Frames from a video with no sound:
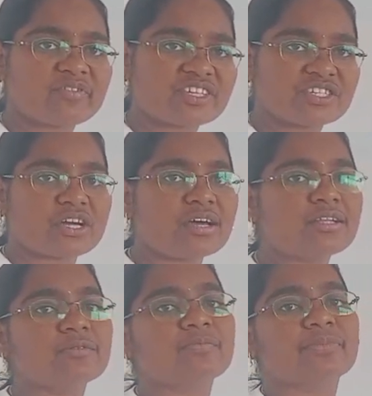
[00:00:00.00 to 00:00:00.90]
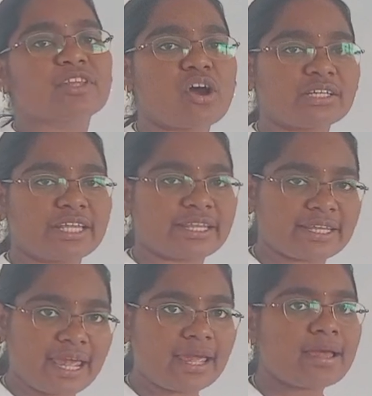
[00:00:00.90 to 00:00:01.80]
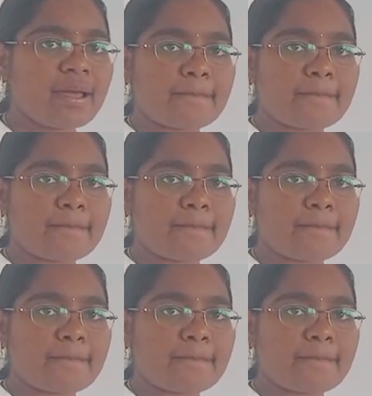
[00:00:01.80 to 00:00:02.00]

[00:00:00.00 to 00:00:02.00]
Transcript: which are not in A